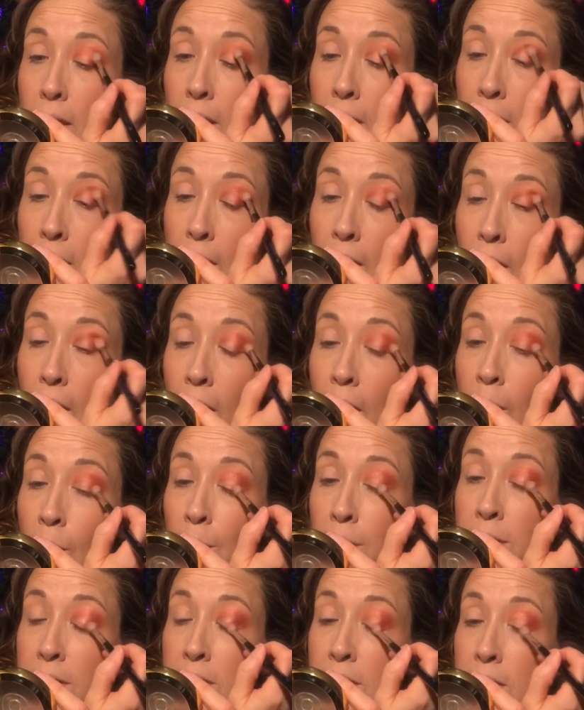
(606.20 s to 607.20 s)
And all
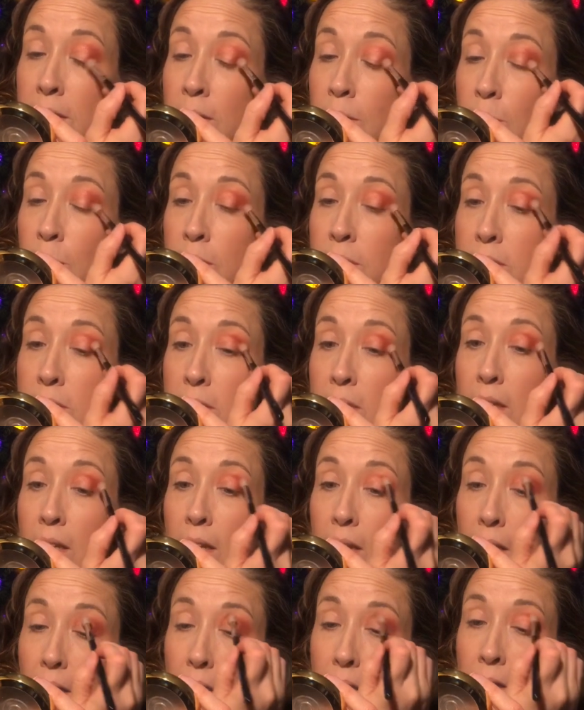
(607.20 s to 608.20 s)
we did was,
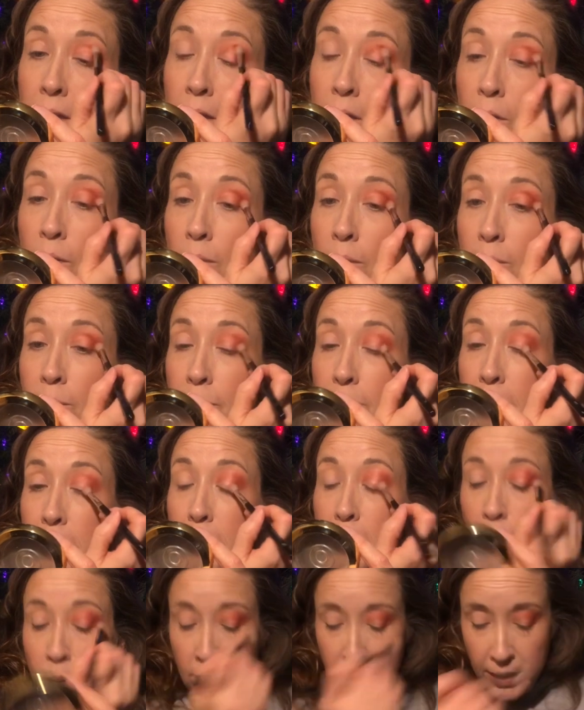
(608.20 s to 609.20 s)
you know,
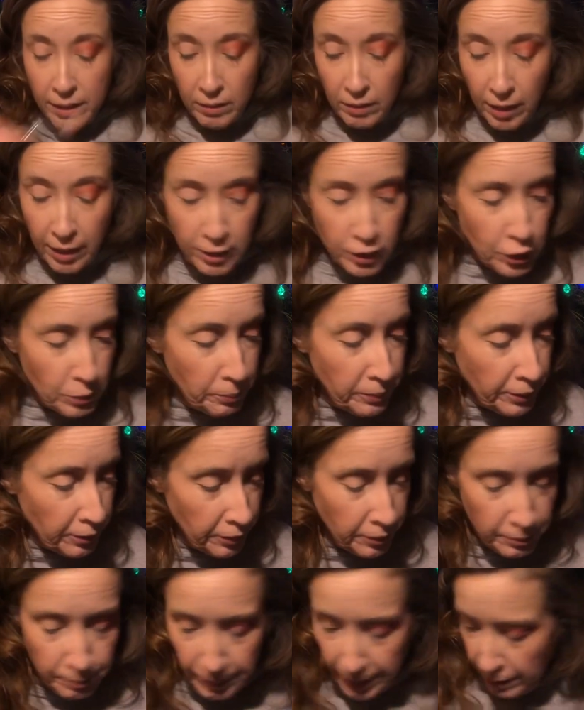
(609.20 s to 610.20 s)
we had a larger
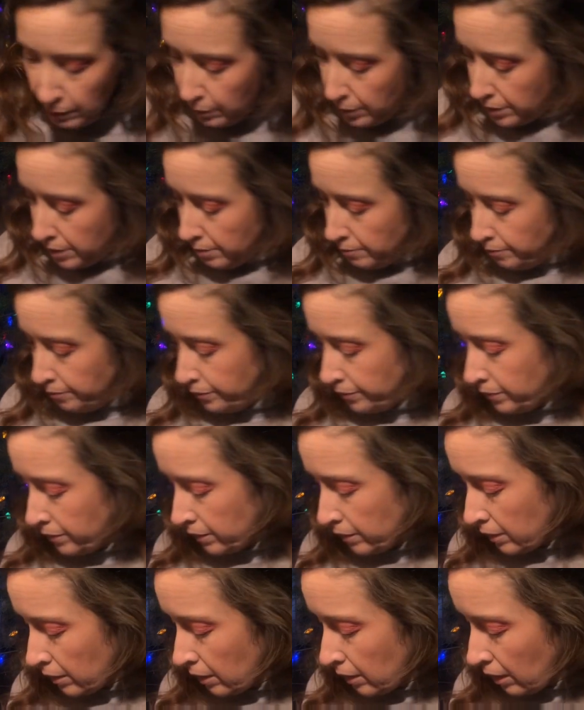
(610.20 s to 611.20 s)
bill to pay with.
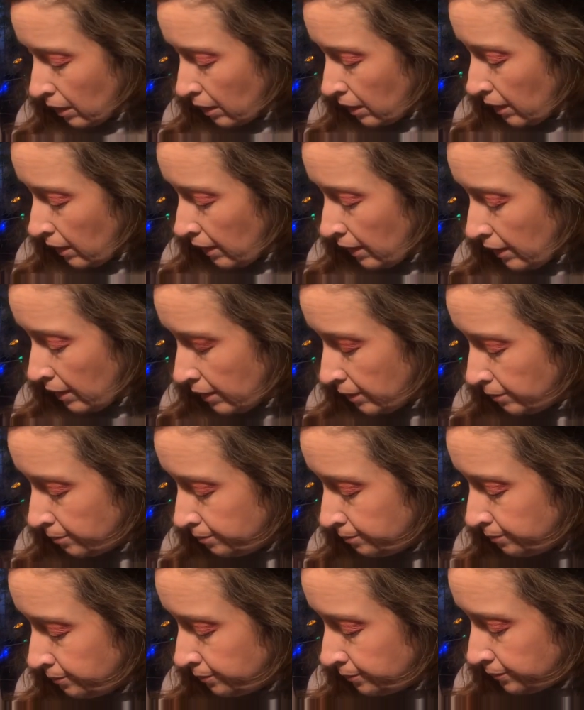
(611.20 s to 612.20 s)

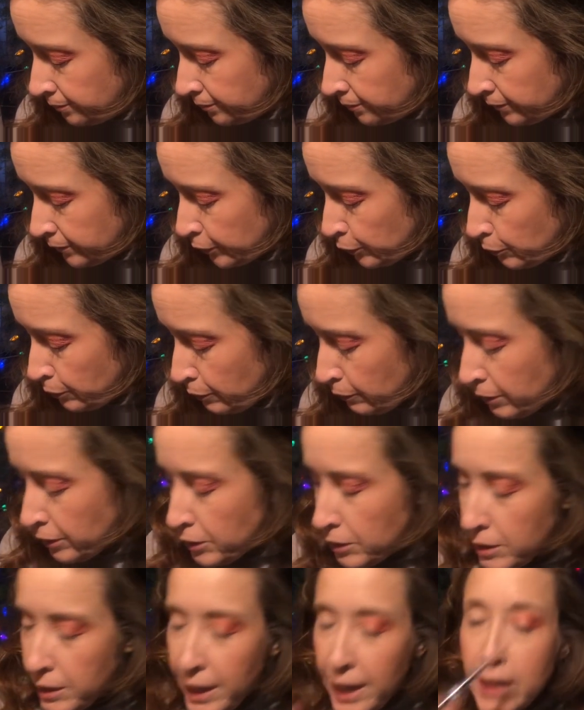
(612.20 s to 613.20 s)
And so we went
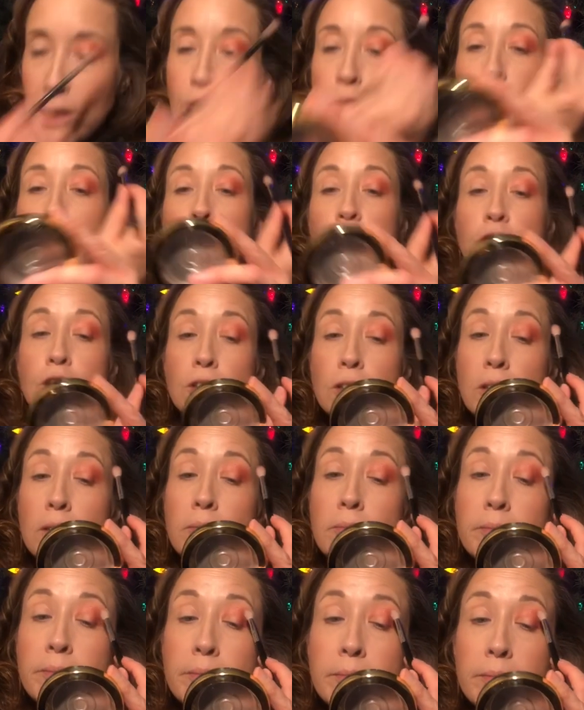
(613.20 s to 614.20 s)
to the cash register.